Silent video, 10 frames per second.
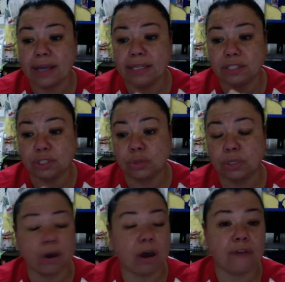do it
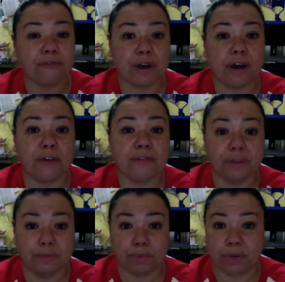off of
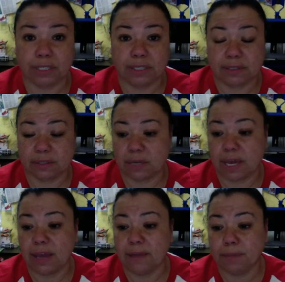Embrilliance,
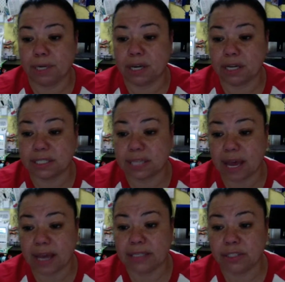okay? Because
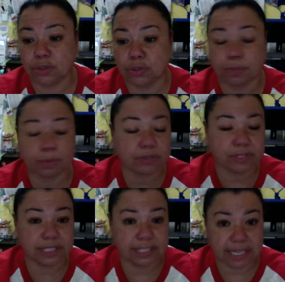I do the
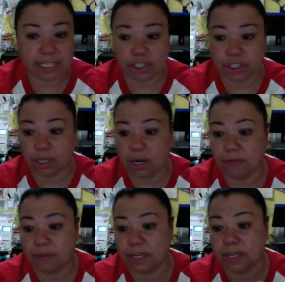personalization of
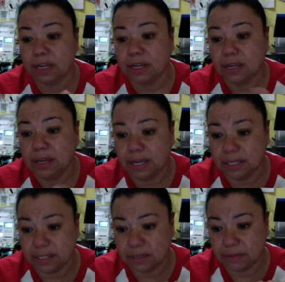it and
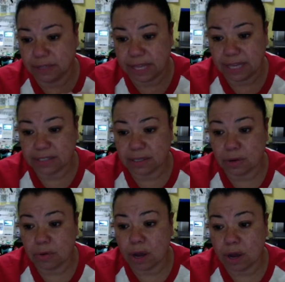stuff like that.
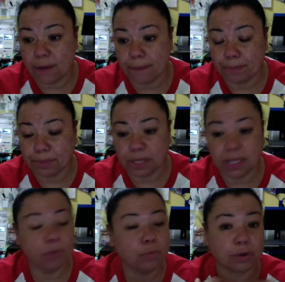So
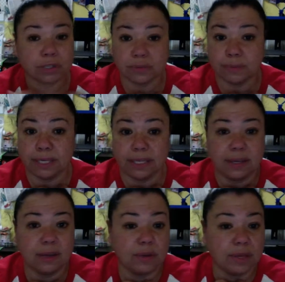it works for me.
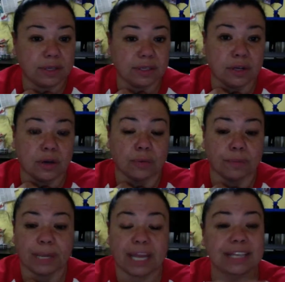You know,
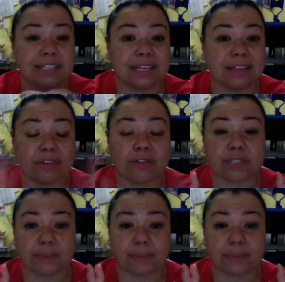but like I said, there's